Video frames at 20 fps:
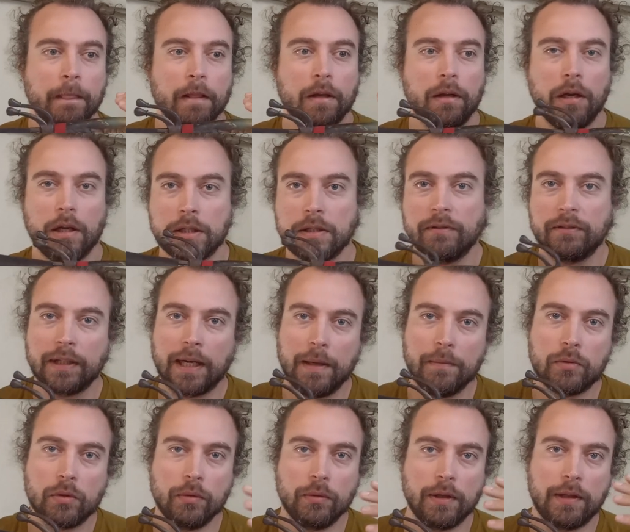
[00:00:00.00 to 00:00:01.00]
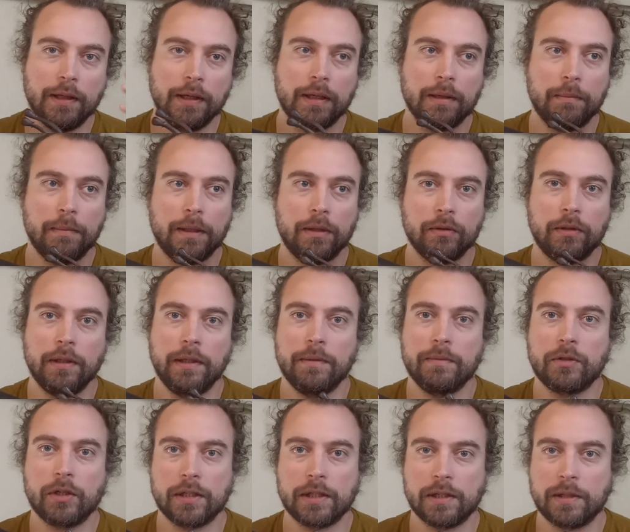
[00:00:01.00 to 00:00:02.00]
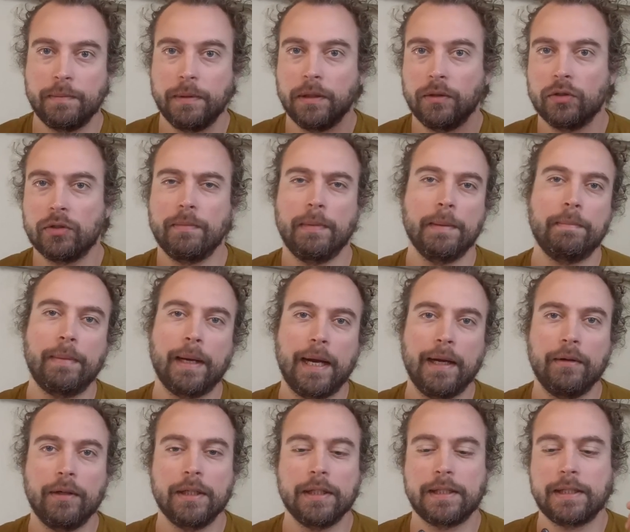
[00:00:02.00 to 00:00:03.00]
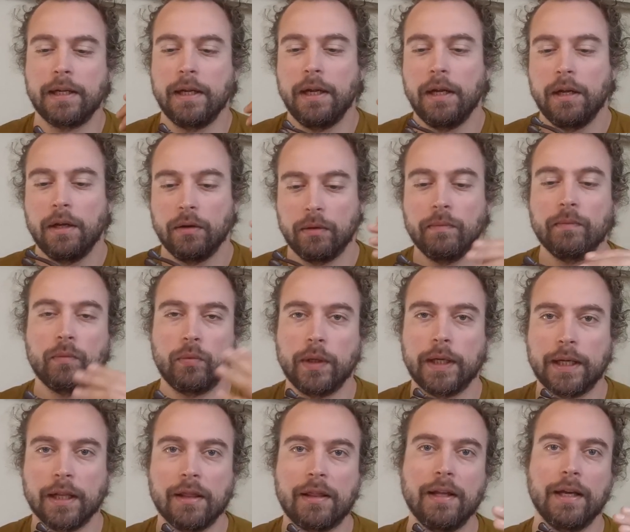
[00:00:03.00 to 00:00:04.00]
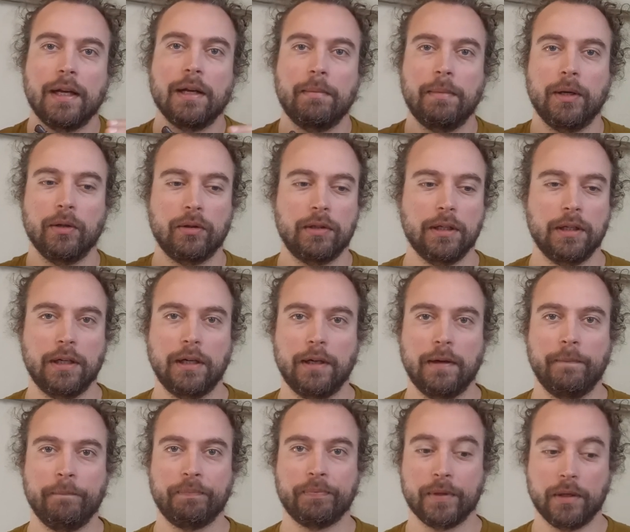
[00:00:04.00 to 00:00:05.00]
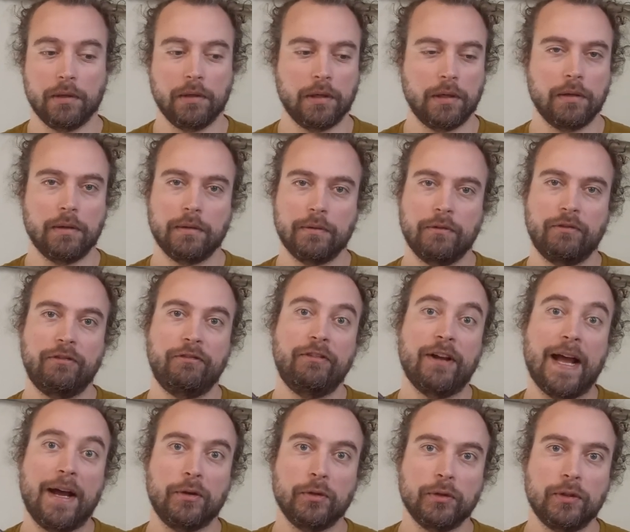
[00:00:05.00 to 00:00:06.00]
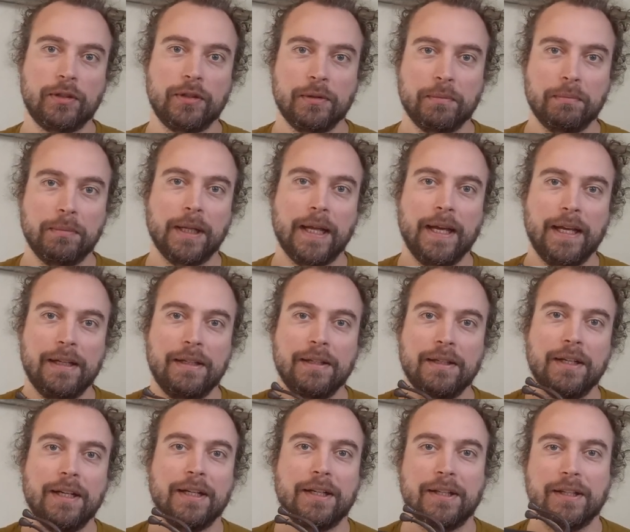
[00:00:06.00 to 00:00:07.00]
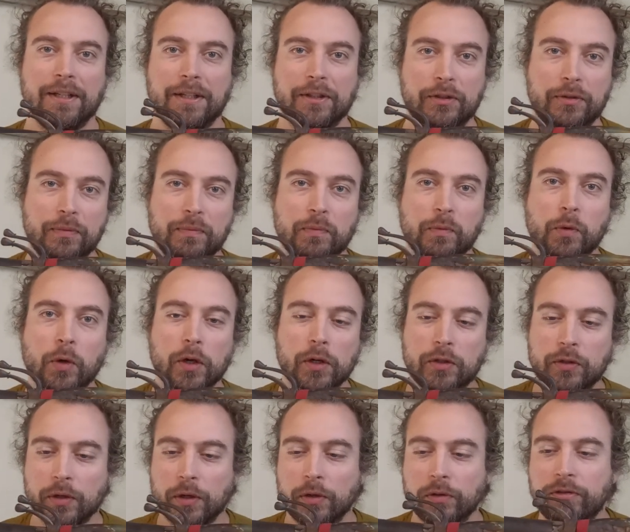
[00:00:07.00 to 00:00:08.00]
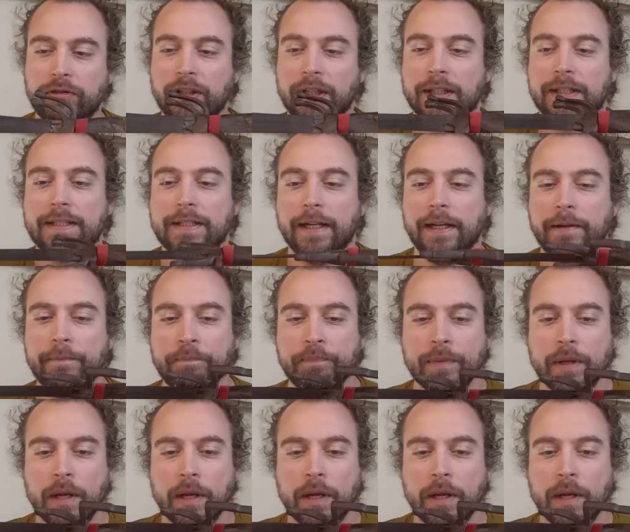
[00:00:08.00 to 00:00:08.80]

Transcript: Lots of times when we think about Nimchas as being used by pirates, we can think about the found blade, like the war trophy, let's say.